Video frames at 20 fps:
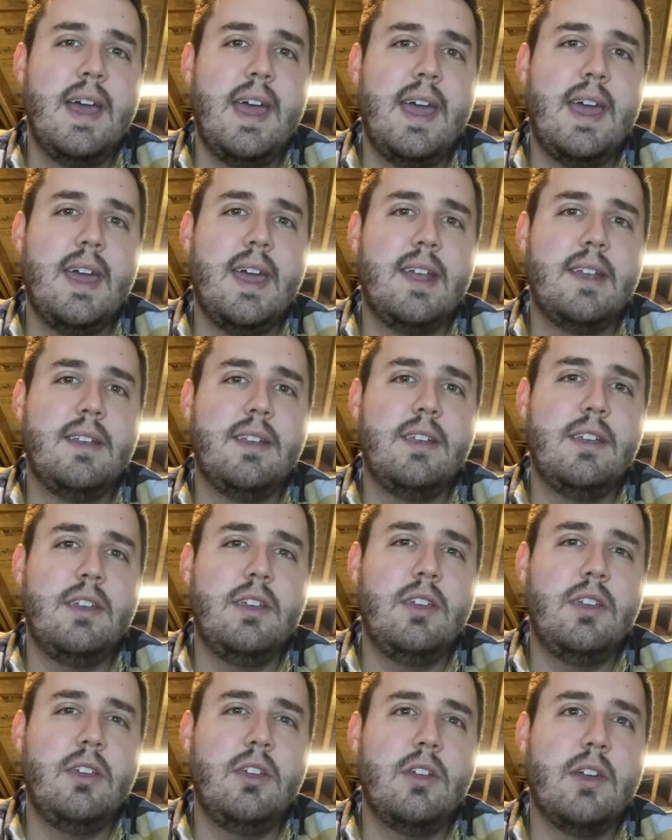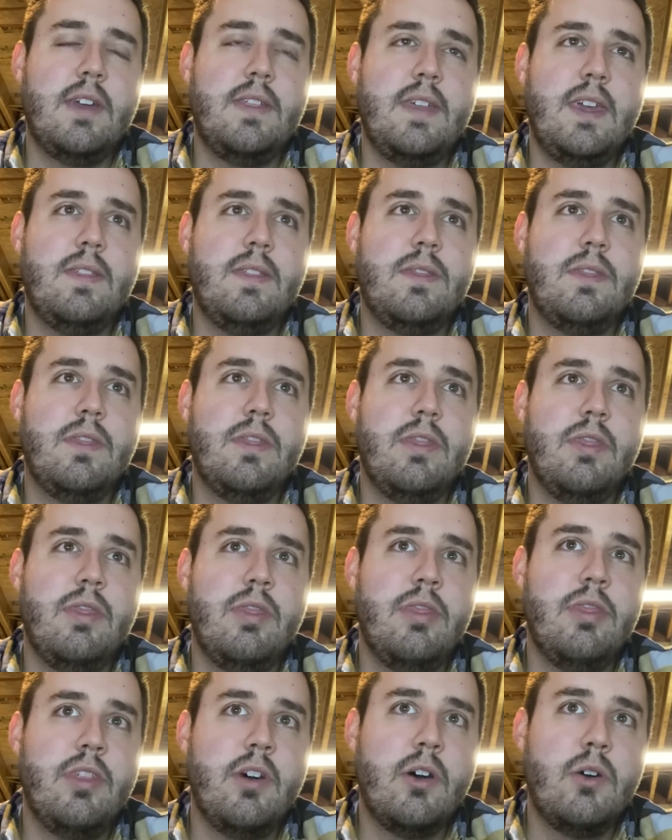And I think
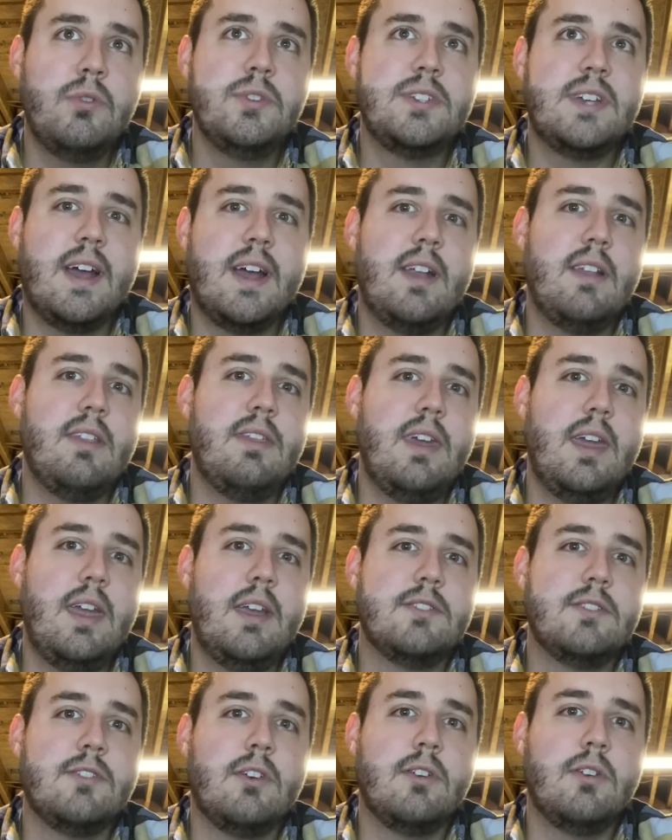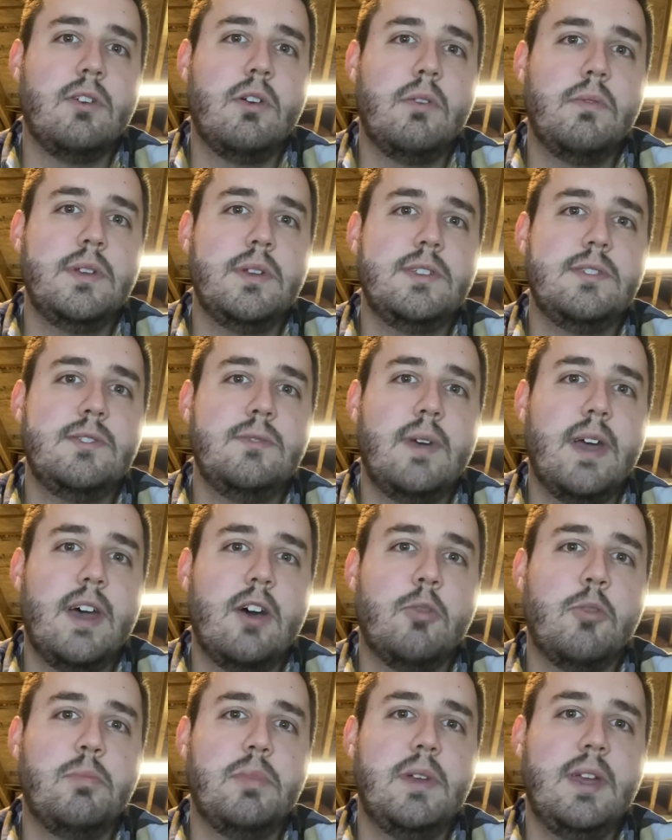those kind of things are going to
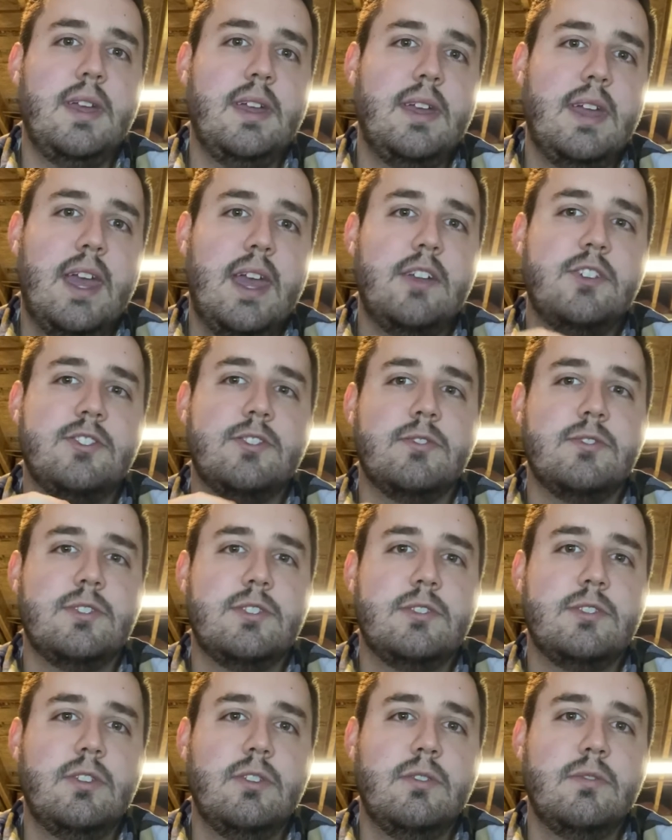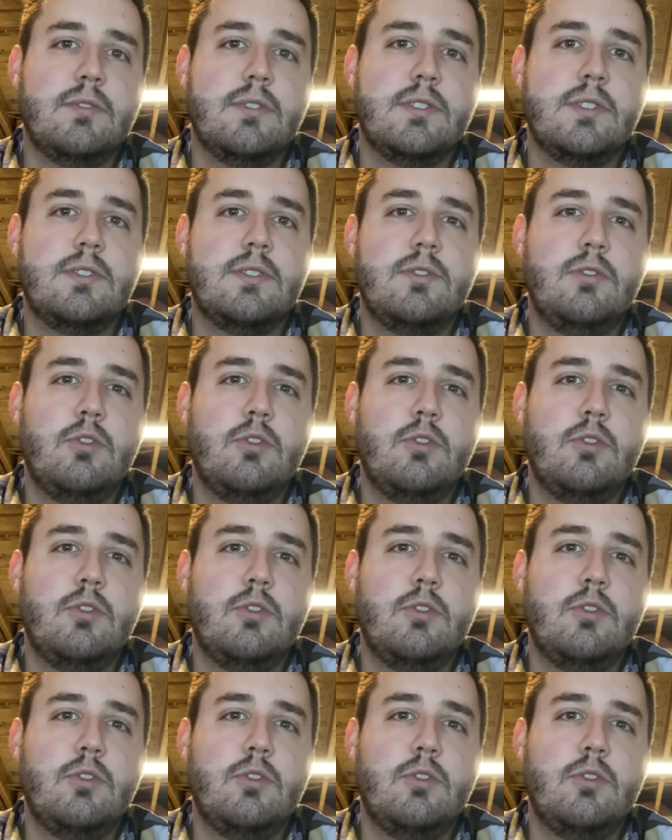help engage those students